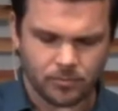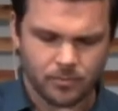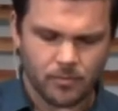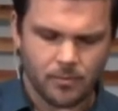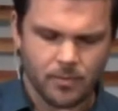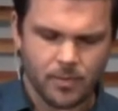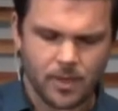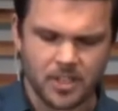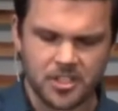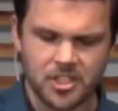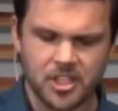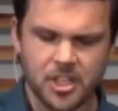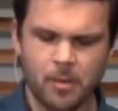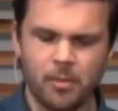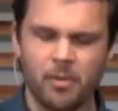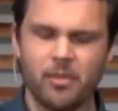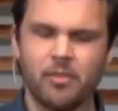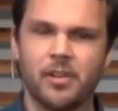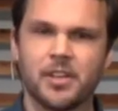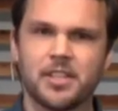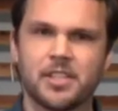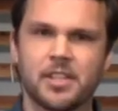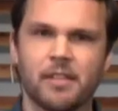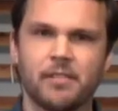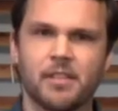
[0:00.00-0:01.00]
Some of
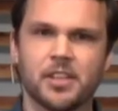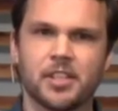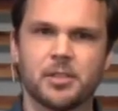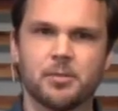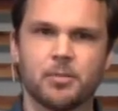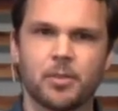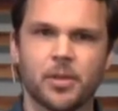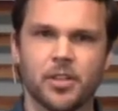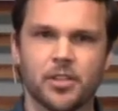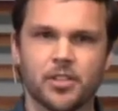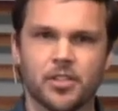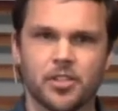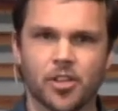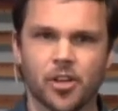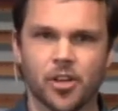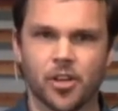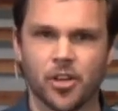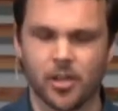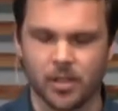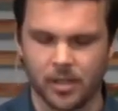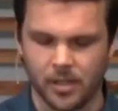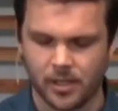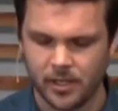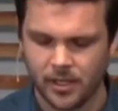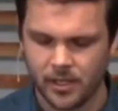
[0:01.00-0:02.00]
us have experienced hurt,
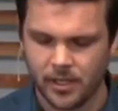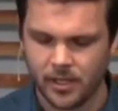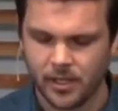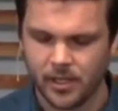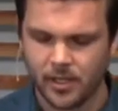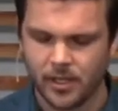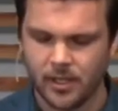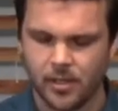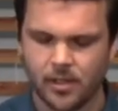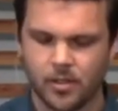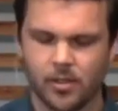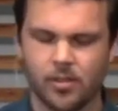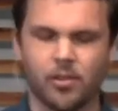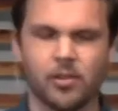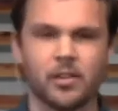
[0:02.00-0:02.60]
or